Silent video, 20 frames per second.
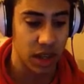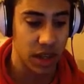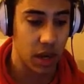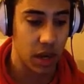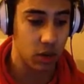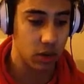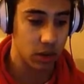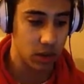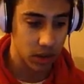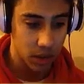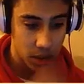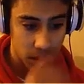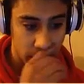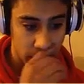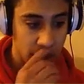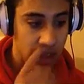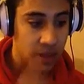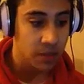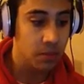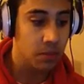layout.
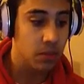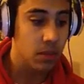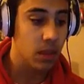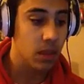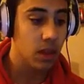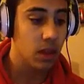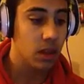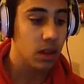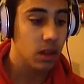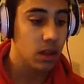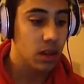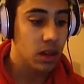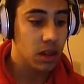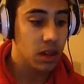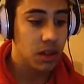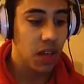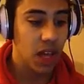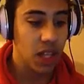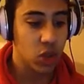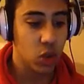
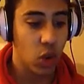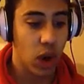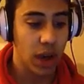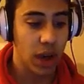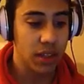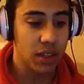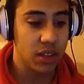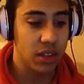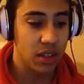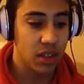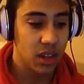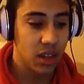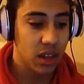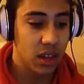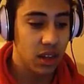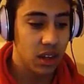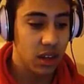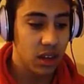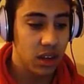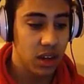That's right.
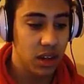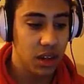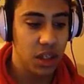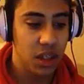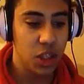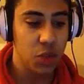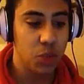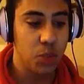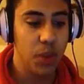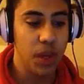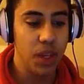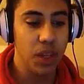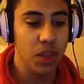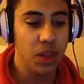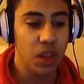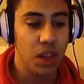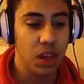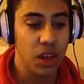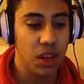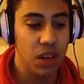It has
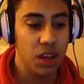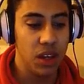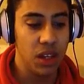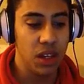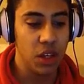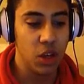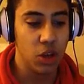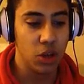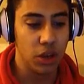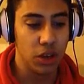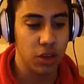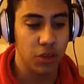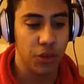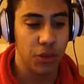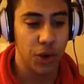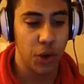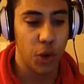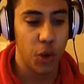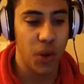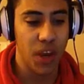been in the notice
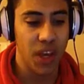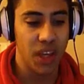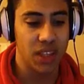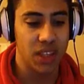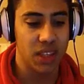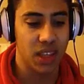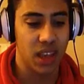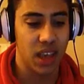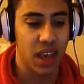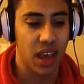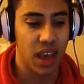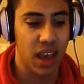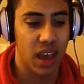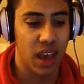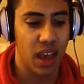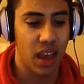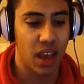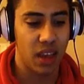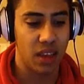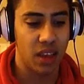for weeks
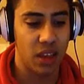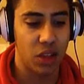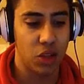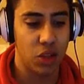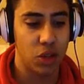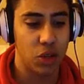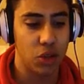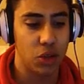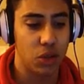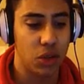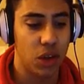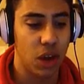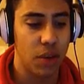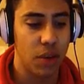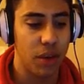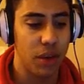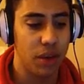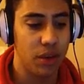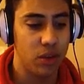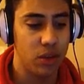uh, that you're
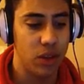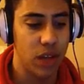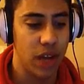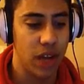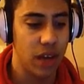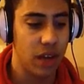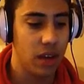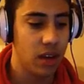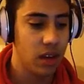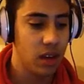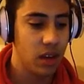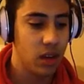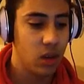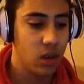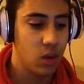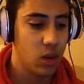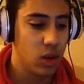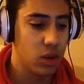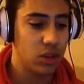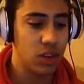coming today.
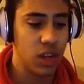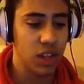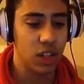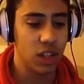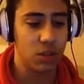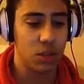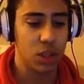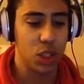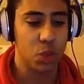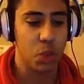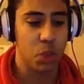Was today something